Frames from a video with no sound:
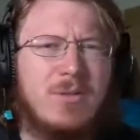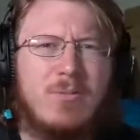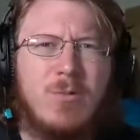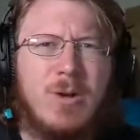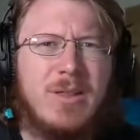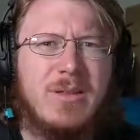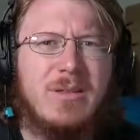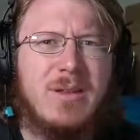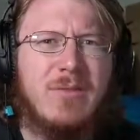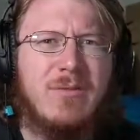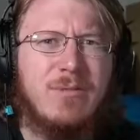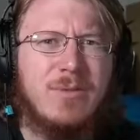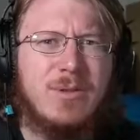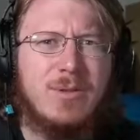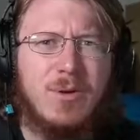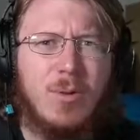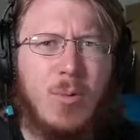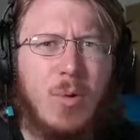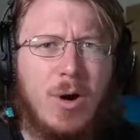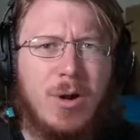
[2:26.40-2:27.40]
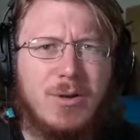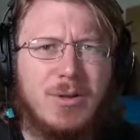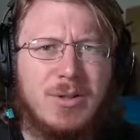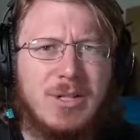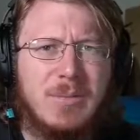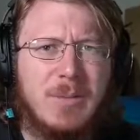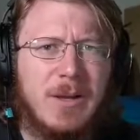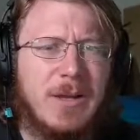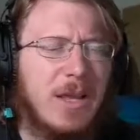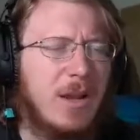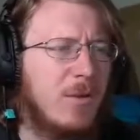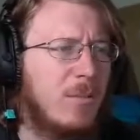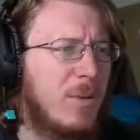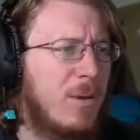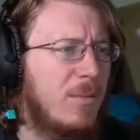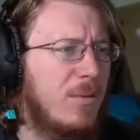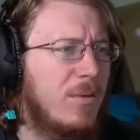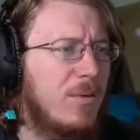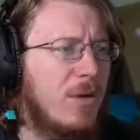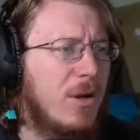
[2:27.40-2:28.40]
Neverwinter or Waterdeep, I can't
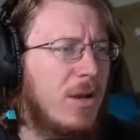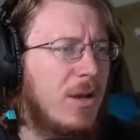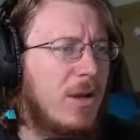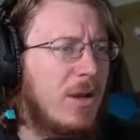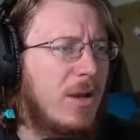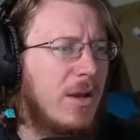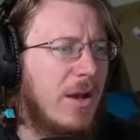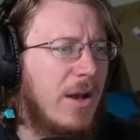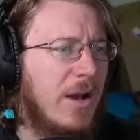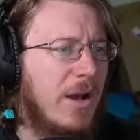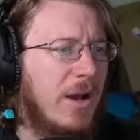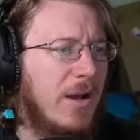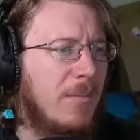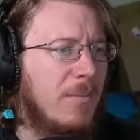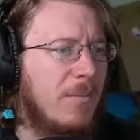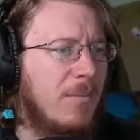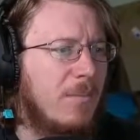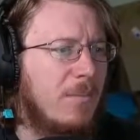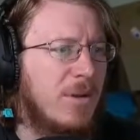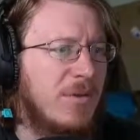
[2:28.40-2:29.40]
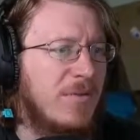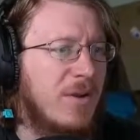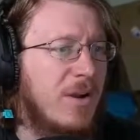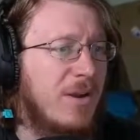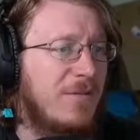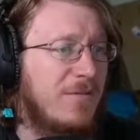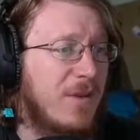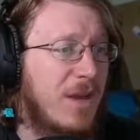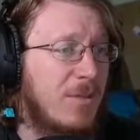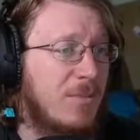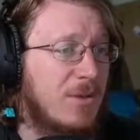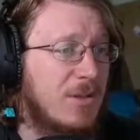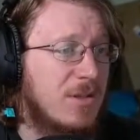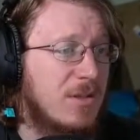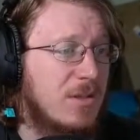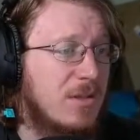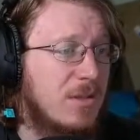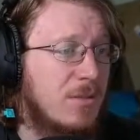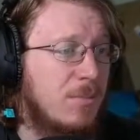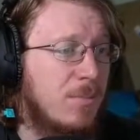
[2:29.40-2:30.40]
remember. But very famous.
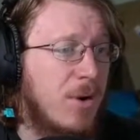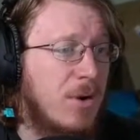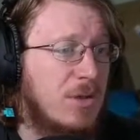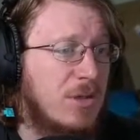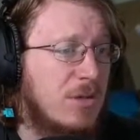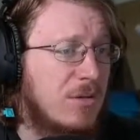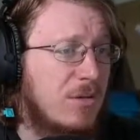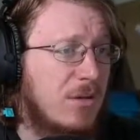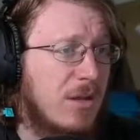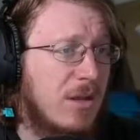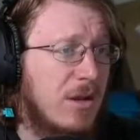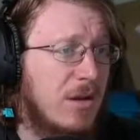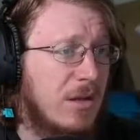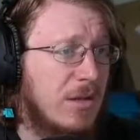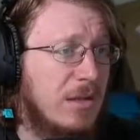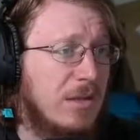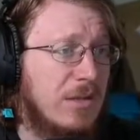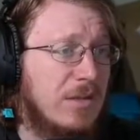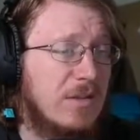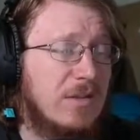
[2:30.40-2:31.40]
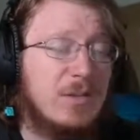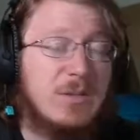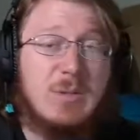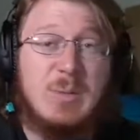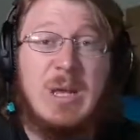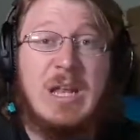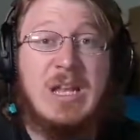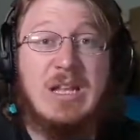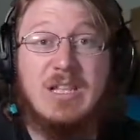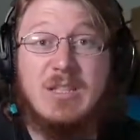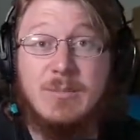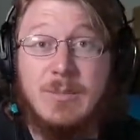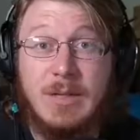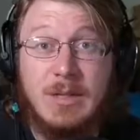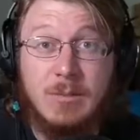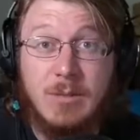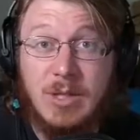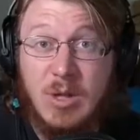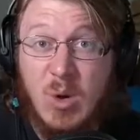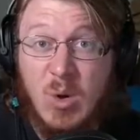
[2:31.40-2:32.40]
The bartender there is
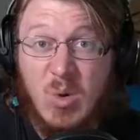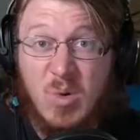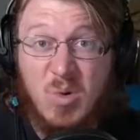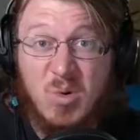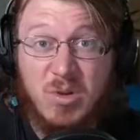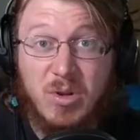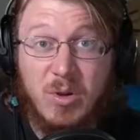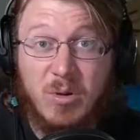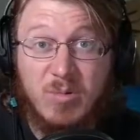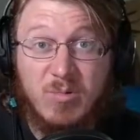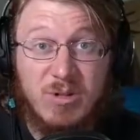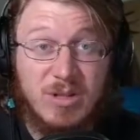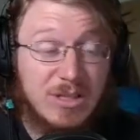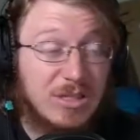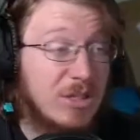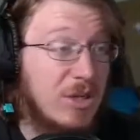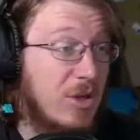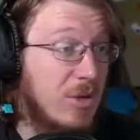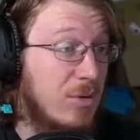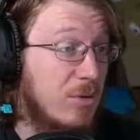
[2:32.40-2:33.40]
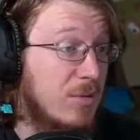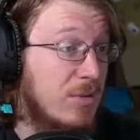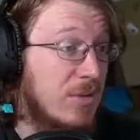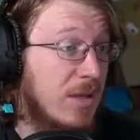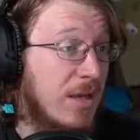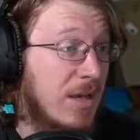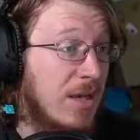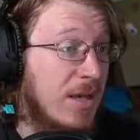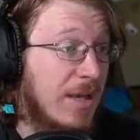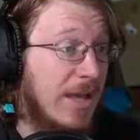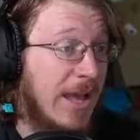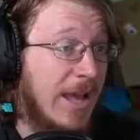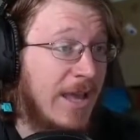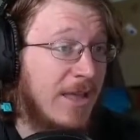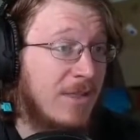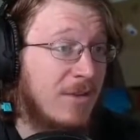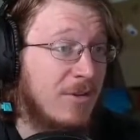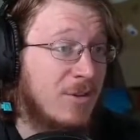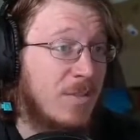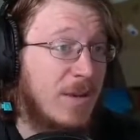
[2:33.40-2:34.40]
inexplicably old, no one really knows, and
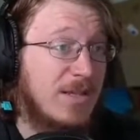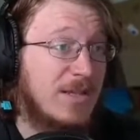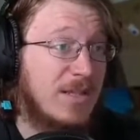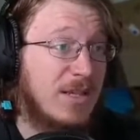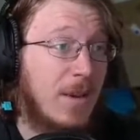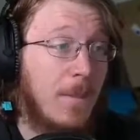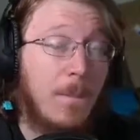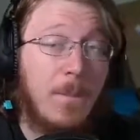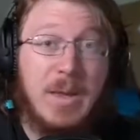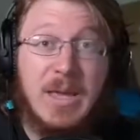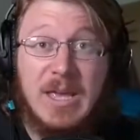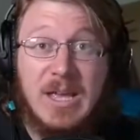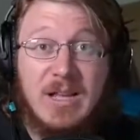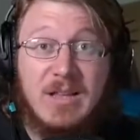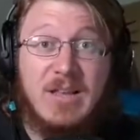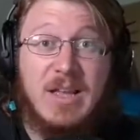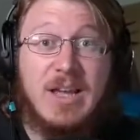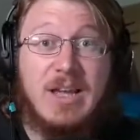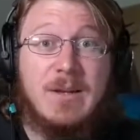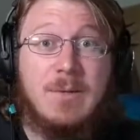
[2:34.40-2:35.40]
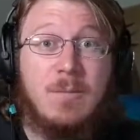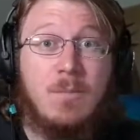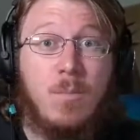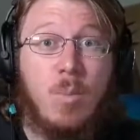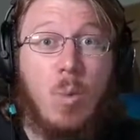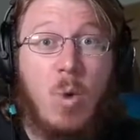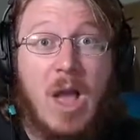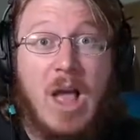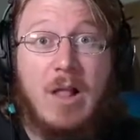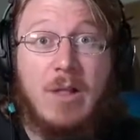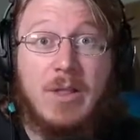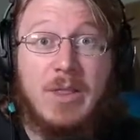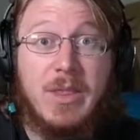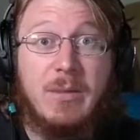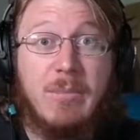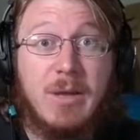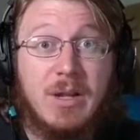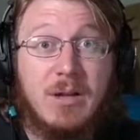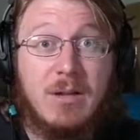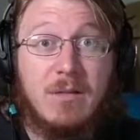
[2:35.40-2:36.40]
there's basically a big like well in the
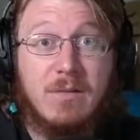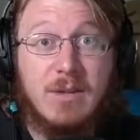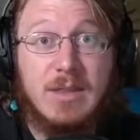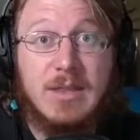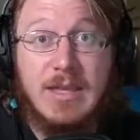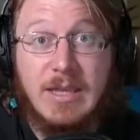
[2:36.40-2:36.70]
middle of it that